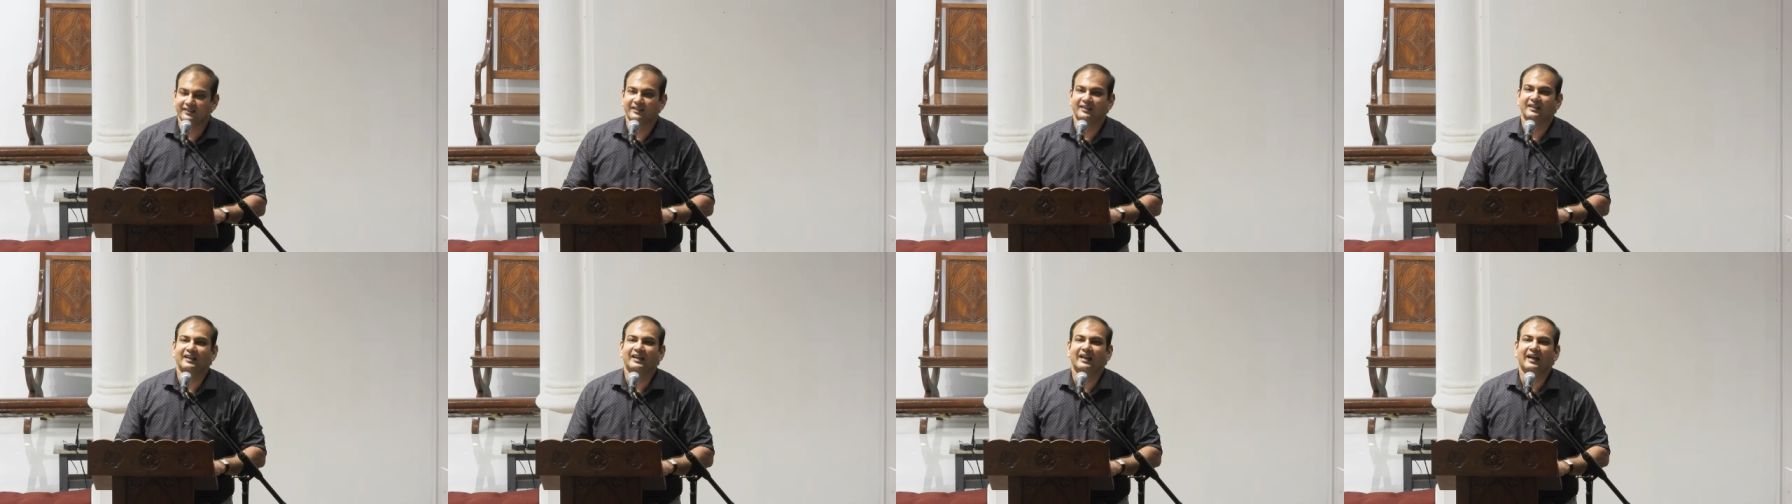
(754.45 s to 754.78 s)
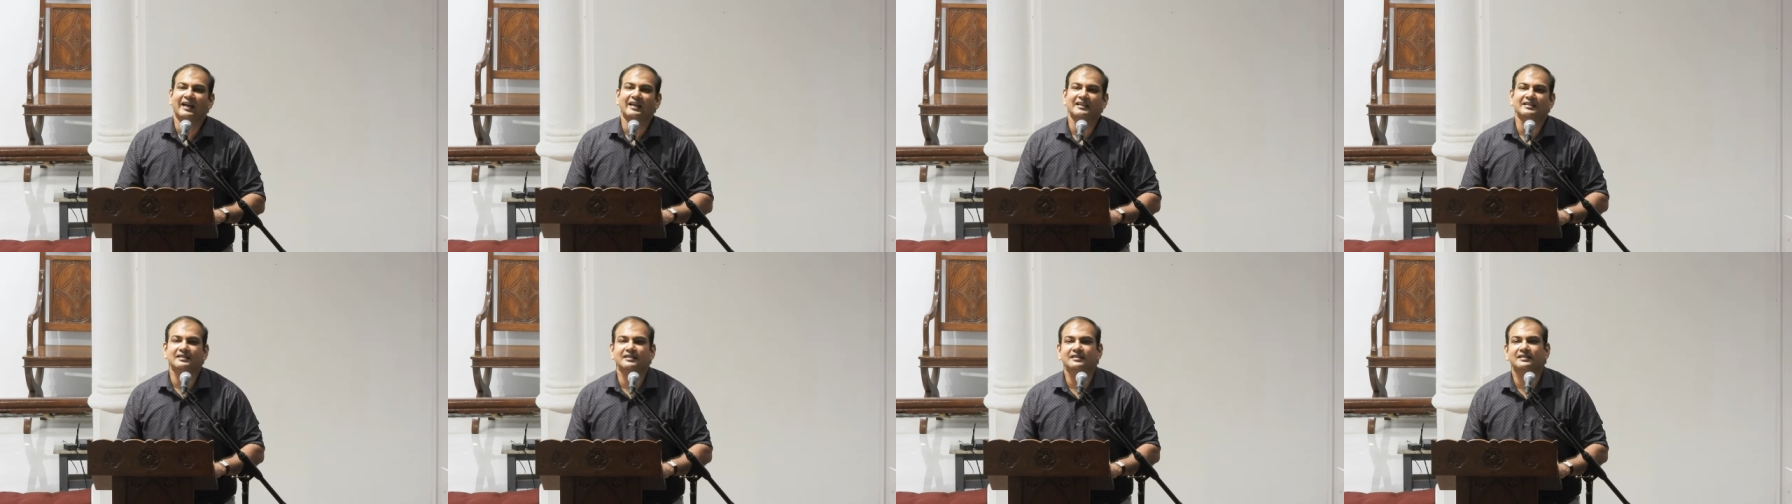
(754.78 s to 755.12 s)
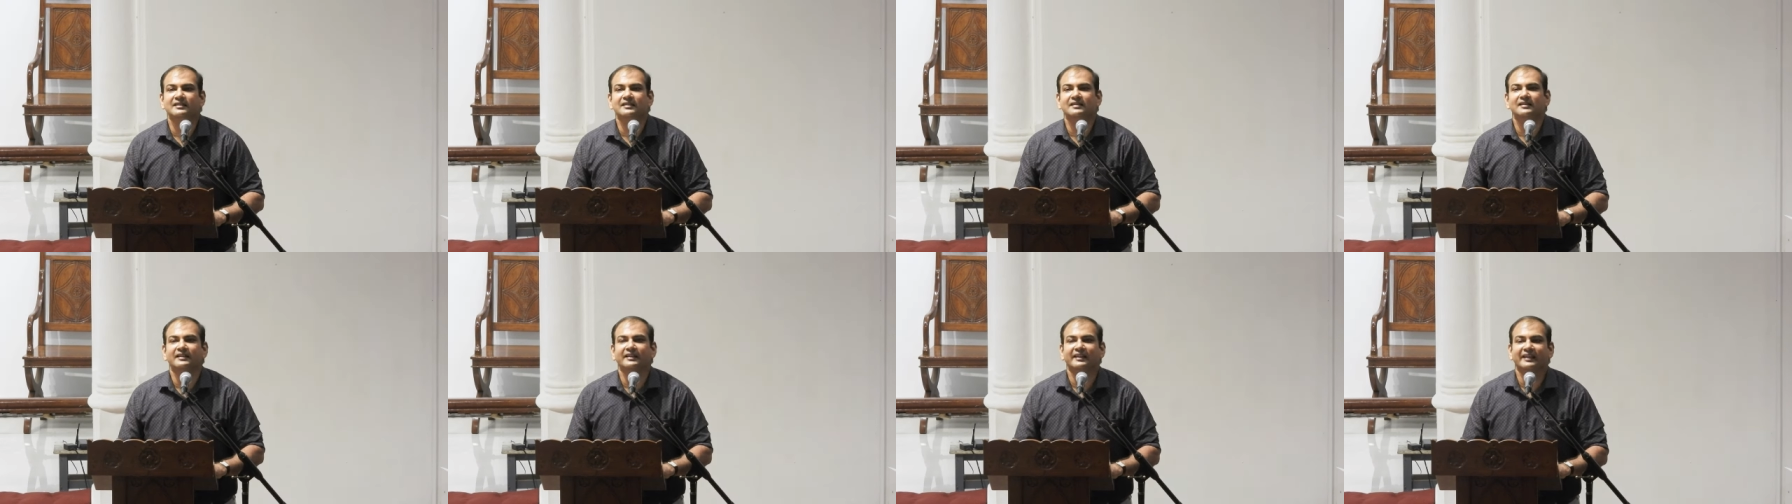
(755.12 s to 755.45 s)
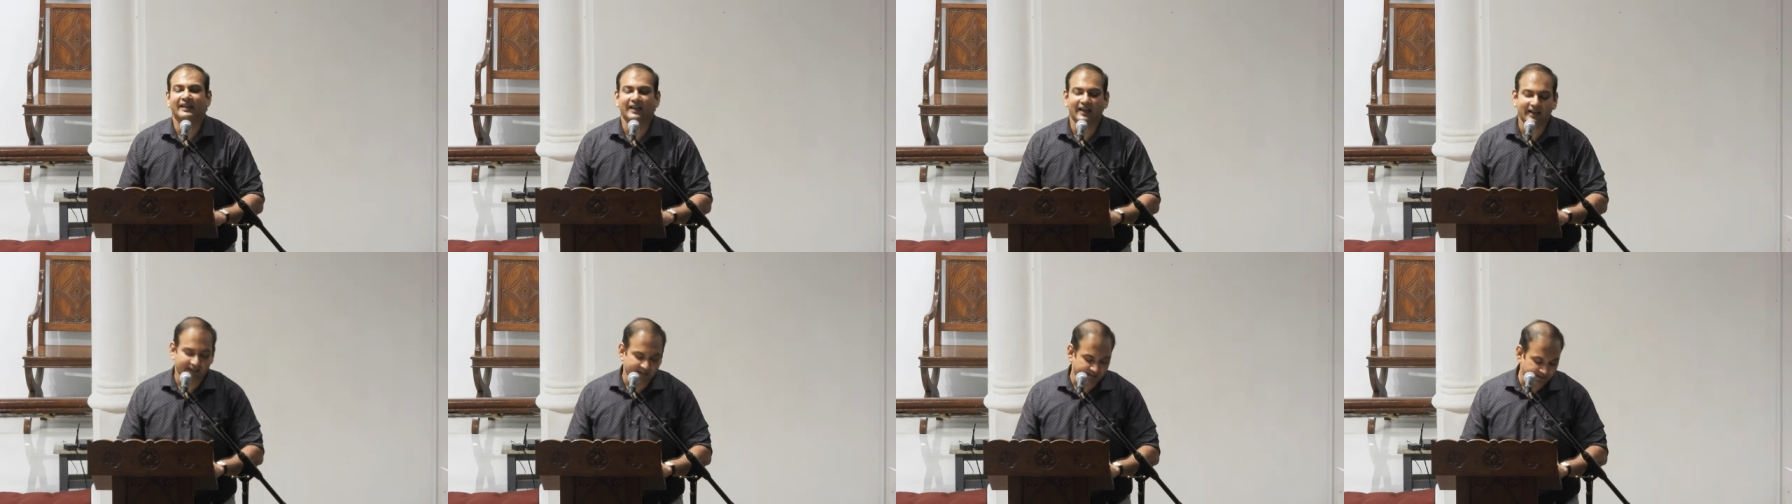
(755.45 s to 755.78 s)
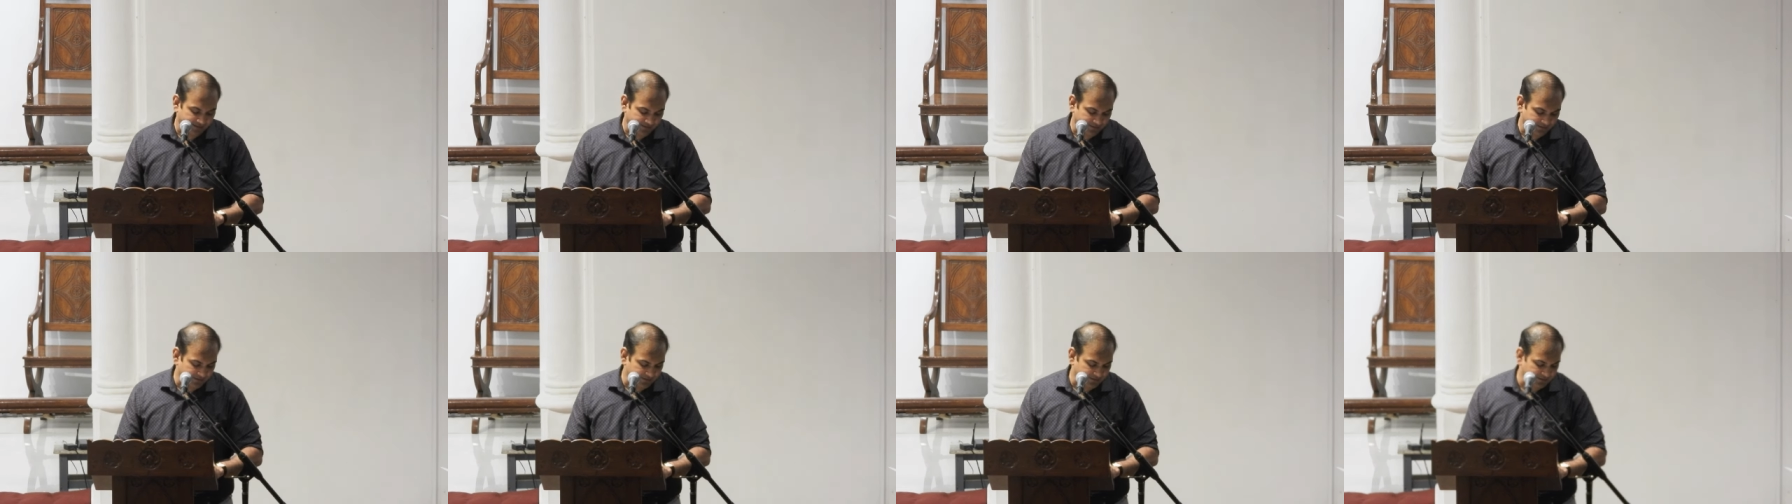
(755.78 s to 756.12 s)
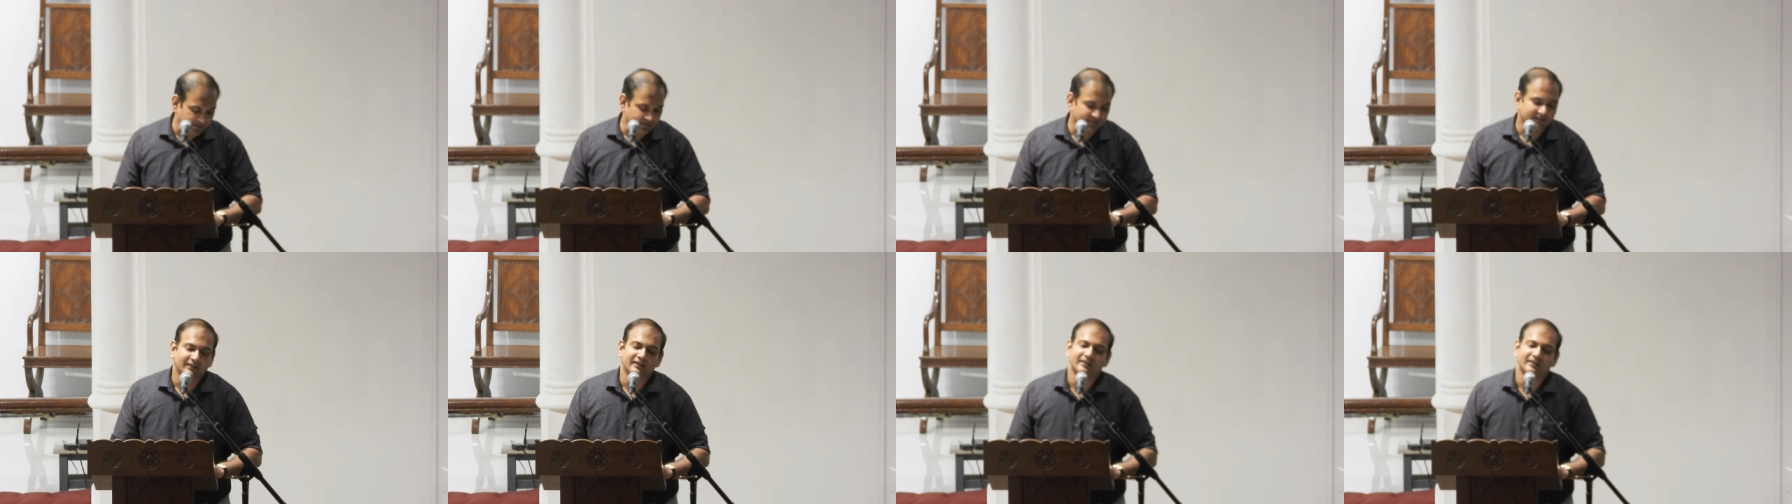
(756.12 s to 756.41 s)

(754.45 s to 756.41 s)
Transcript: The last character